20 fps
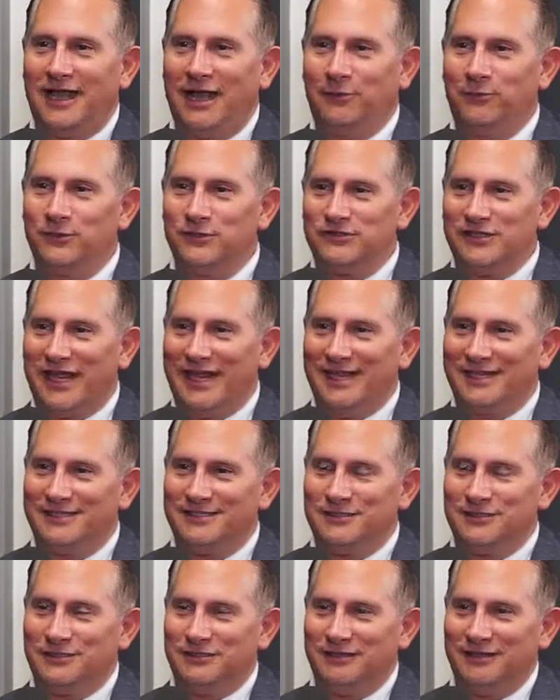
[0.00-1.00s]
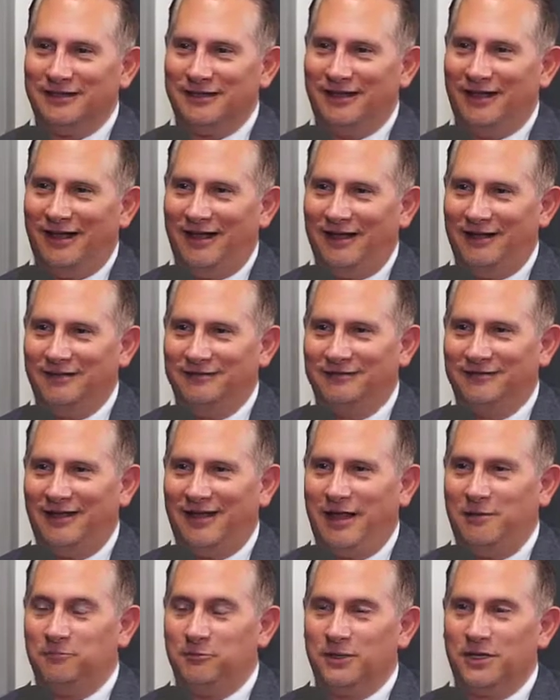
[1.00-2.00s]
I will say it's. Uh,
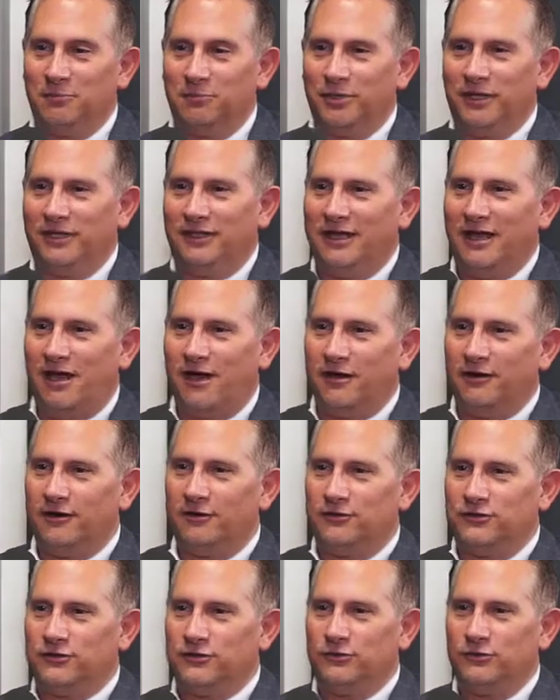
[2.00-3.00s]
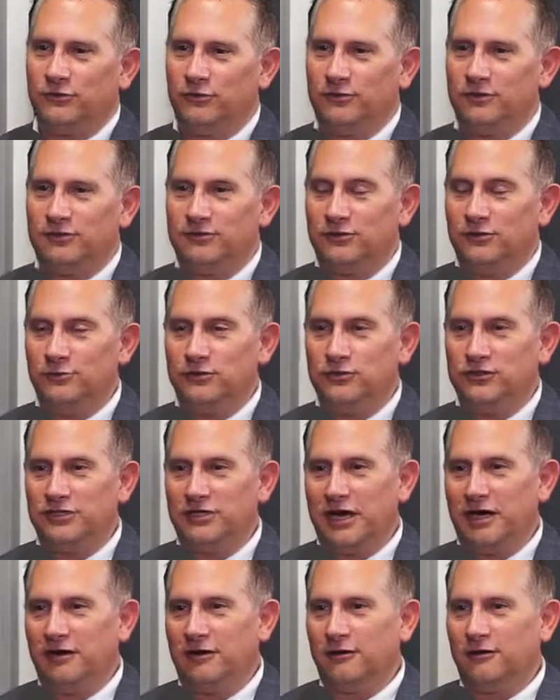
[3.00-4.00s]
I'm completely honored to to
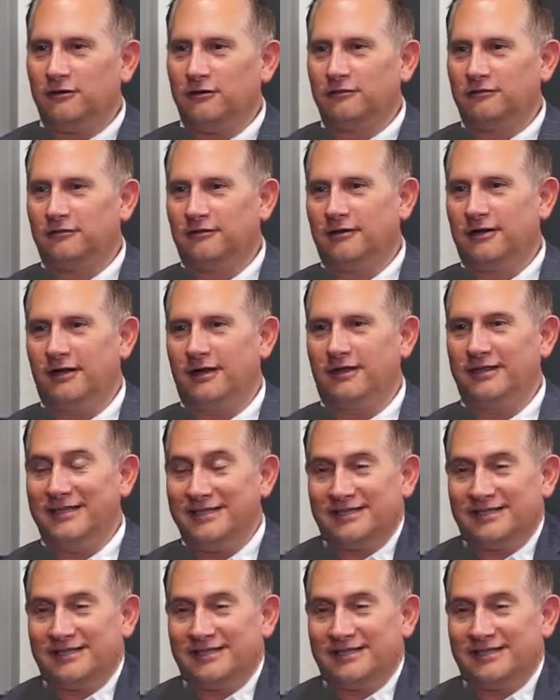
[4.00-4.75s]
share uh,